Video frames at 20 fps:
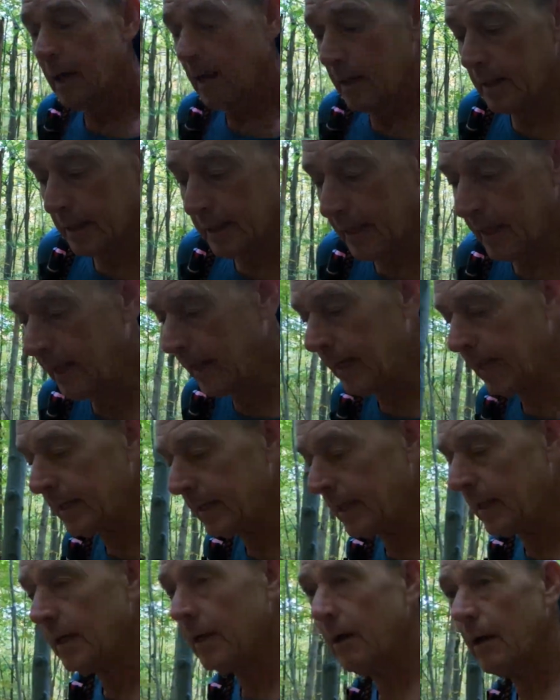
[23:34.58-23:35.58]
I had a
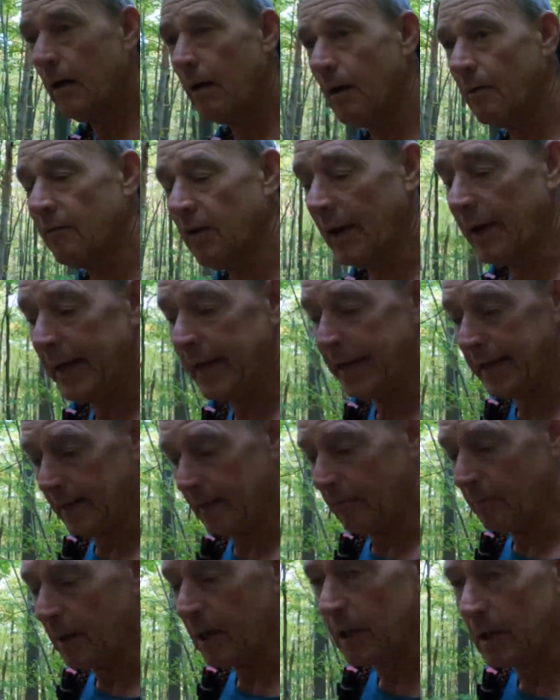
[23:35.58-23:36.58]
can of
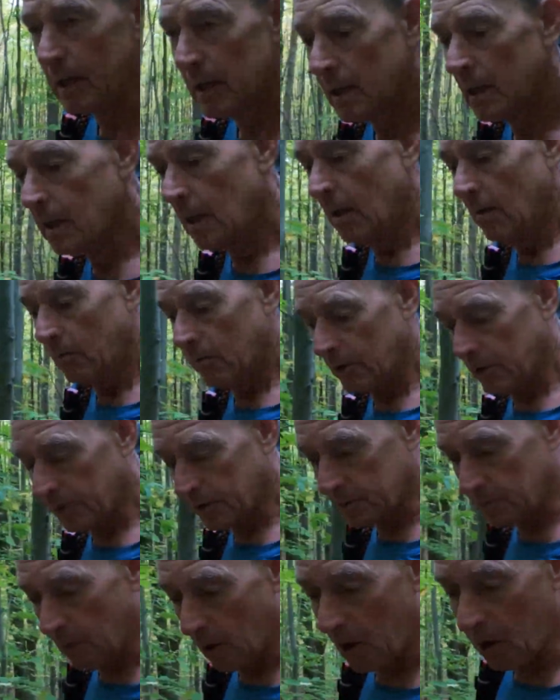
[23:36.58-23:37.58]
ham, one of
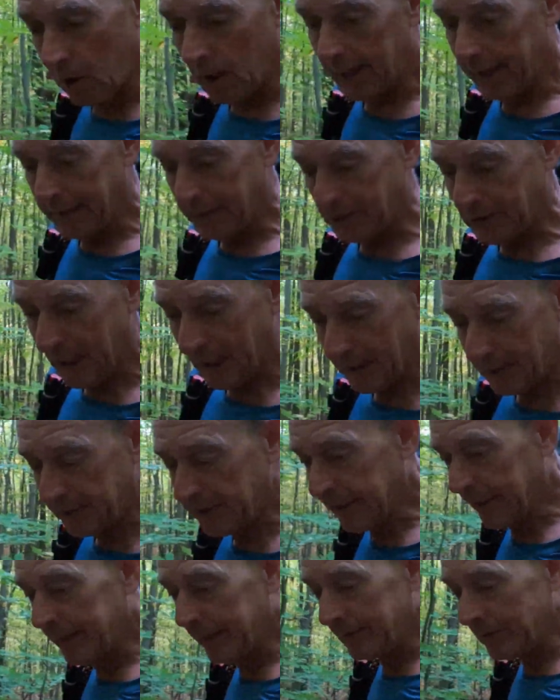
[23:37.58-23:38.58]
the small like
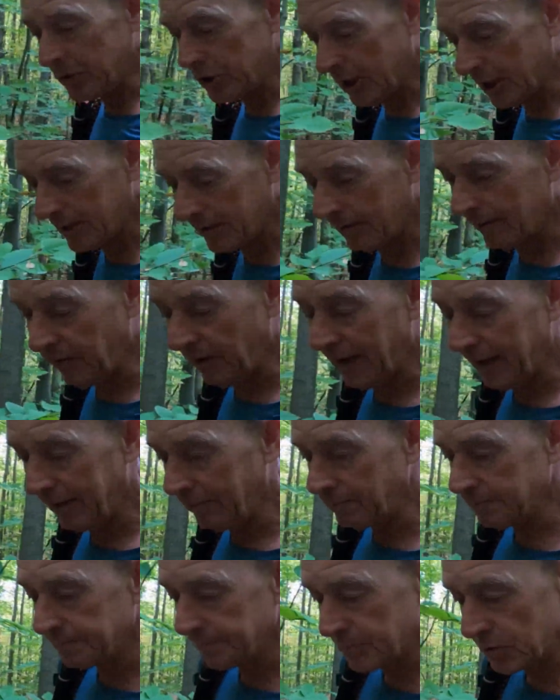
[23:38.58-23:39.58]
salad cans of
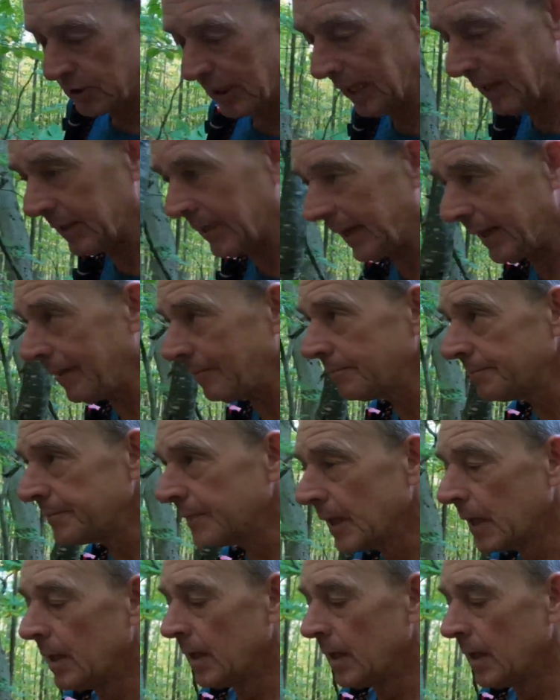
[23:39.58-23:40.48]
ham, salad ham,